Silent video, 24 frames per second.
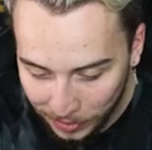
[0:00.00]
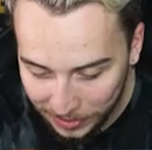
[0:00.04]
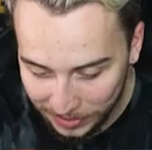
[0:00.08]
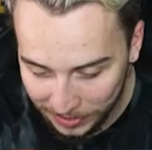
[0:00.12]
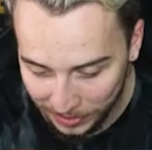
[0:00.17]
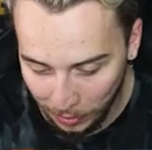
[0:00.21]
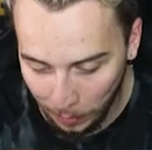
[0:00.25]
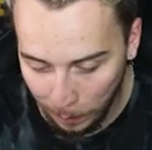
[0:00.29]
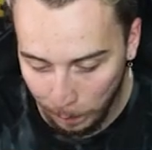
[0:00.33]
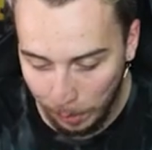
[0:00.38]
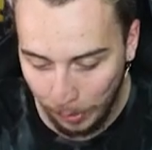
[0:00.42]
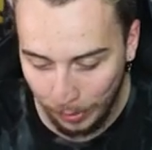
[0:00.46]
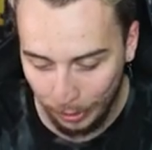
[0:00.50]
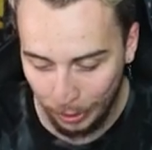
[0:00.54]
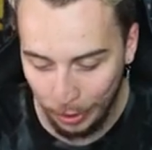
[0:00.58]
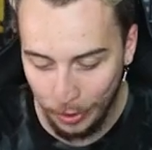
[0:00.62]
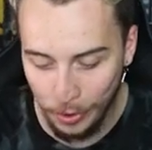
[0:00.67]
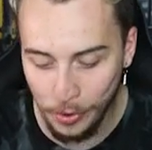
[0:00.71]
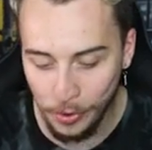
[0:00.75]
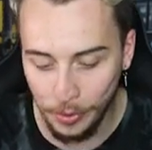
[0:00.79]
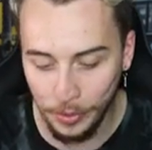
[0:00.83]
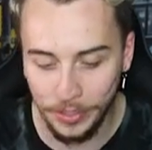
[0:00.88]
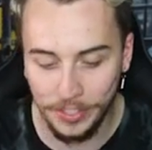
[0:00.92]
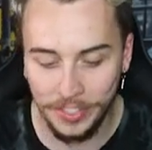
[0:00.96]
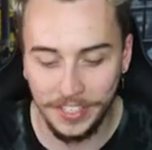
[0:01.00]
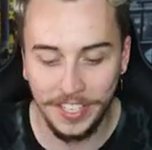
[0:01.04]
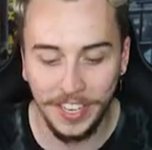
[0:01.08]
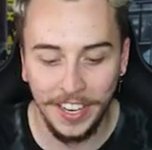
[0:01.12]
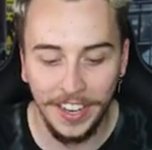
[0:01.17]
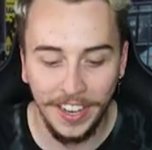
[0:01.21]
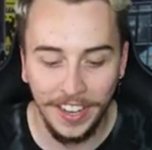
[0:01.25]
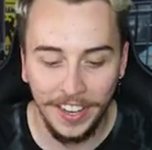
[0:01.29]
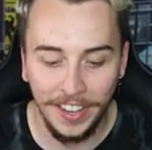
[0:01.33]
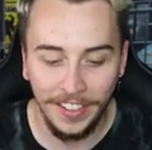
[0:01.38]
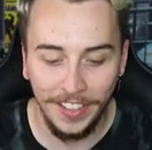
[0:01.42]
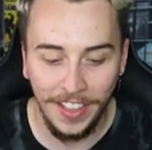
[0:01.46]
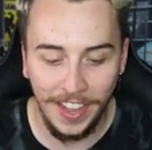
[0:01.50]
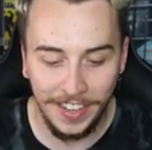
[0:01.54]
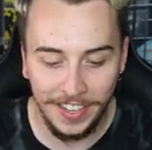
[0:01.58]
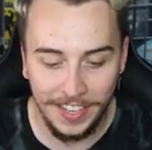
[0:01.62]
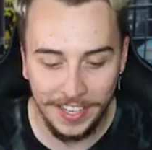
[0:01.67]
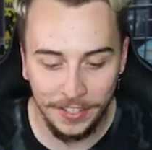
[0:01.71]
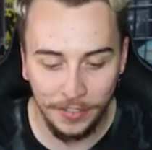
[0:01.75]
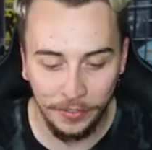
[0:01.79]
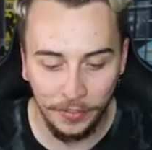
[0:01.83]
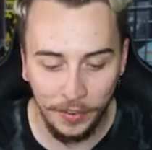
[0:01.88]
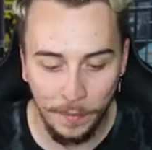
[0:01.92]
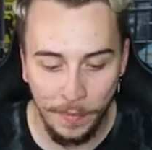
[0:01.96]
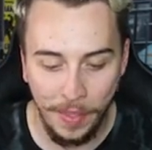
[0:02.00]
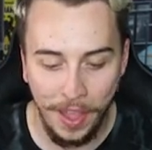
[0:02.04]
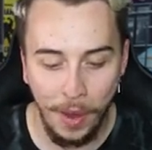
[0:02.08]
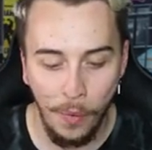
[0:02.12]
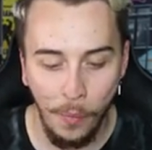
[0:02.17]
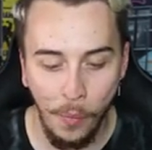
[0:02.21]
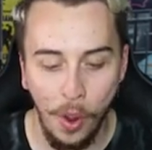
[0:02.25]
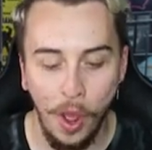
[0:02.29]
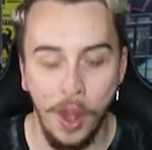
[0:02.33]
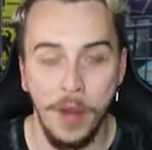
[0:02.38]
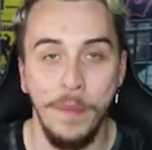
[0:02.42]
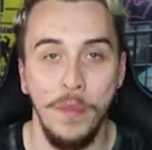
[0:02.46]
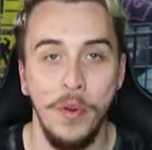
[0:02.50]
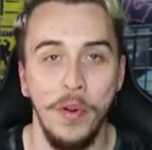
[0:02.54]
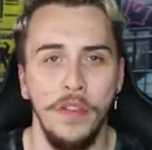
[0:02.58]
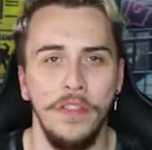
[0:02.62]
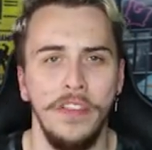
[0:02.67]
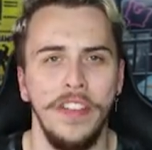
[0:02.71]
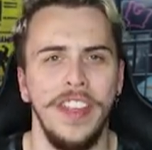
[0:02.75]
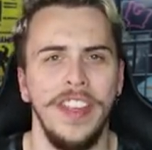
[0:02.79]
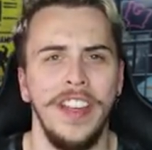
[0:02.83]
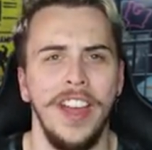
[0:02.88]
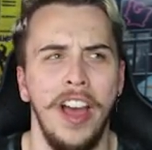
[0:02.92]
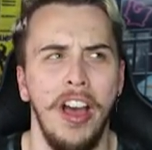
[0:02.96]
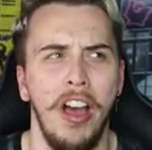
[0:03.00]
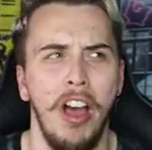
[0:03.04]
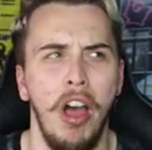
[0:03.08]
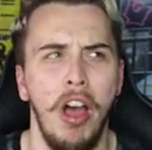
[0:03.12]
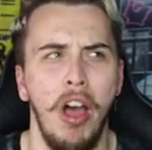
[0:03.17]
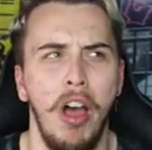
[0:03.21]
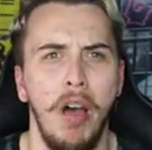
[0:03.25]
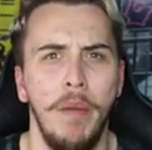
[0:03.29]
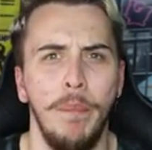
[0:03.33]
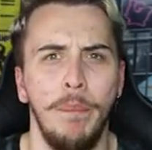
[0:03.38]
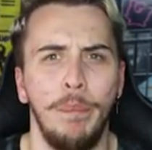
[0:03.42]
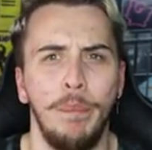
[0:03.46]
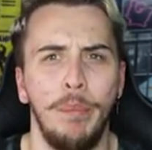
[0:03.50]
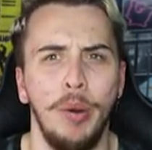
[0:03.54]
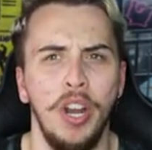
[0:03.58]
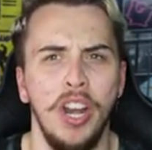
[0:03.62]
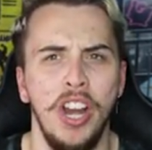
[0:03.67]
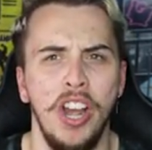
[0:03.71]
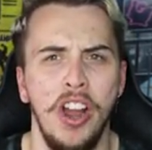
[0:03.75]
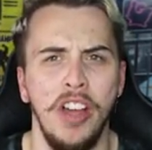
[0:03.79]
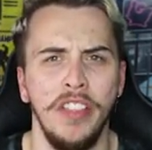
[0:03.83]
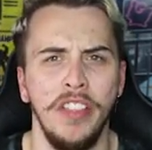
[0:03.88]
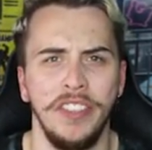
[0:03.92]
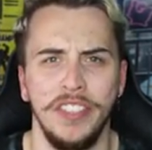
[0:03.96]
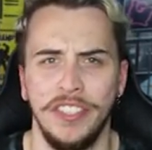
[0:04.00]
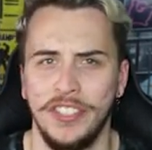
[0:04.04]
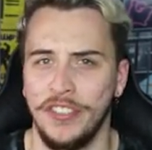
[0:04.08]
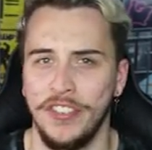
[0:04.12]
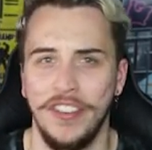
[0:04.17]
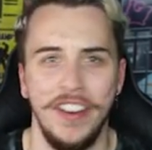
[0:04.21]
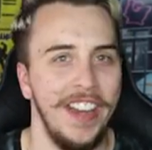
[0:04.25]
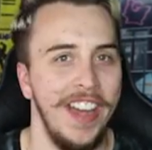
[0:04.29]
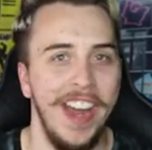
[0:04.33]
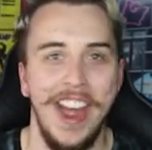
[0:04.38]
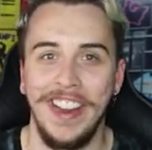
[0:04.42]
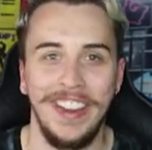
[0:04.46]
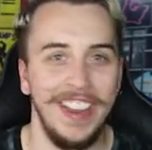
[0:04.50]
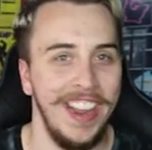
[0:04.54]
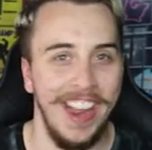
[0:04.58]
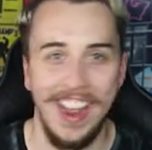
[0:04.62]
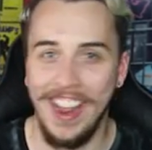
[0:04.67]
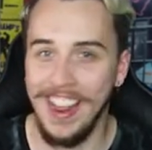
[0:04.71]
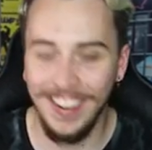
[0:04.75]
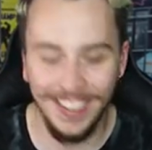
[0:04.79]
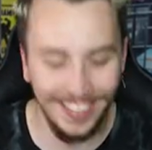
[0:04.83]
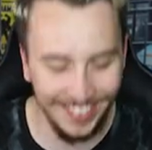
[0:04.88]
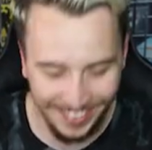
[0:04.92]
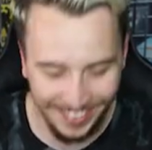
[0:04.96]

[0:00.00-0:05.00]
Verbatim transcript: with his little balloons like he's from that one movie. Uh, put it on the screen. I can't...